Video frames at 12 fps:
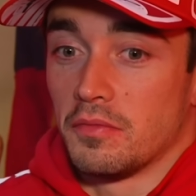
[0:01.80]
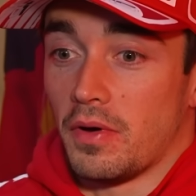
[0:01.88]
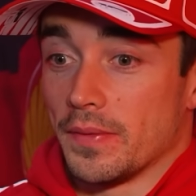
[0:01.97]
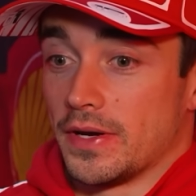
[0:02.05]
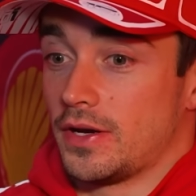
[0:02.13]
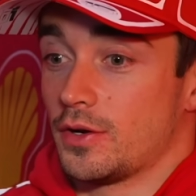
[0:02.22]

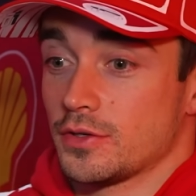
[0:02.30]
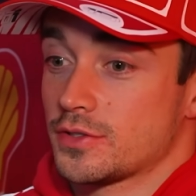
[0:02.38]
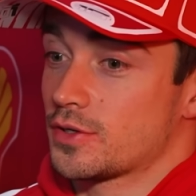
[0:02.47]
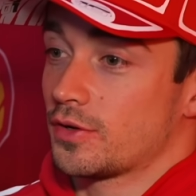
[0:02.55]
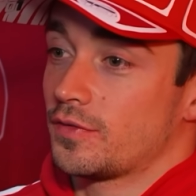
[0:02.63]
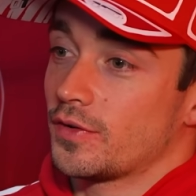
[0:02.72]
I mean, it looks
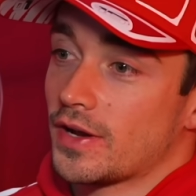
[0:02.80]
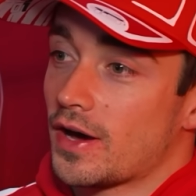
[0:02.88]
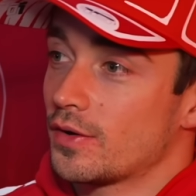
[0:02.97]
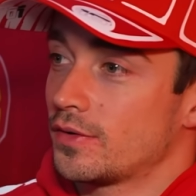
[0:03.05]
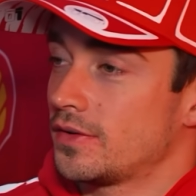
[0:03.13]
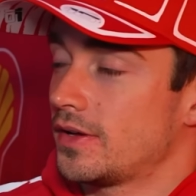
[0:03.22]
good for
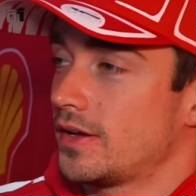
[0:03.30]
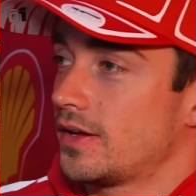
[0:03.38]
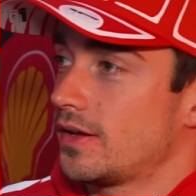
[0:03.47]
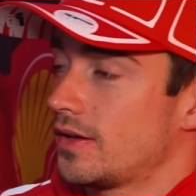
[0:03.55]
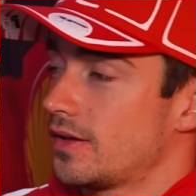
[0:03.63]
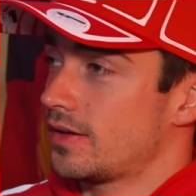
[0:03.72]
now.
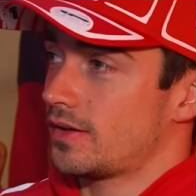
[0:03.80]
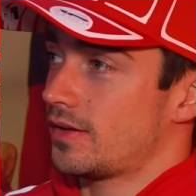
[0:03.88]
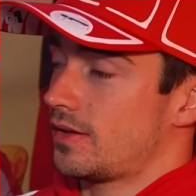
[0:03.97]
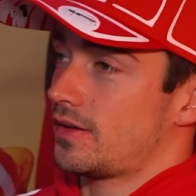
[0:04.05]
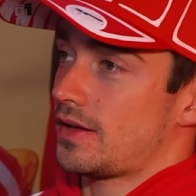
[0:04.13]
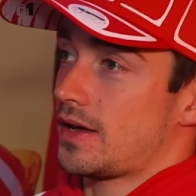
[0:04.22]

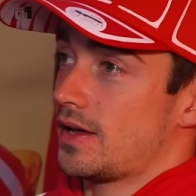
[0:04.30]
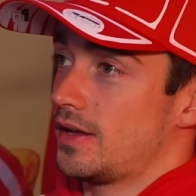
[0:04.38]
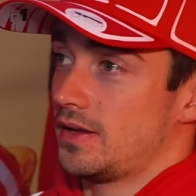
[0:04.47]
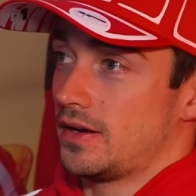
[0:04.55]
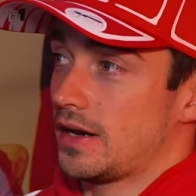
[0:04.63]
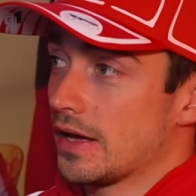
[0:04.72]

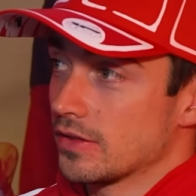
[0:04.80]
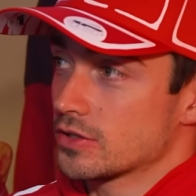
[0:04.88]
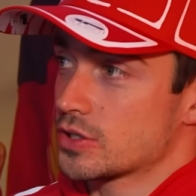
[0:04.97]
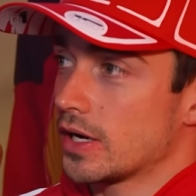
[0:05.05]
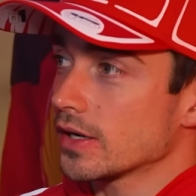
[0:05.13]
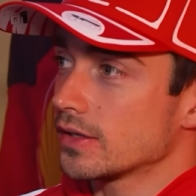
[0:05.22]
I like the
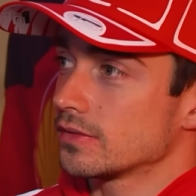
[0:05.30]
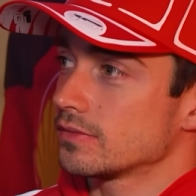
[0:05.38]
track.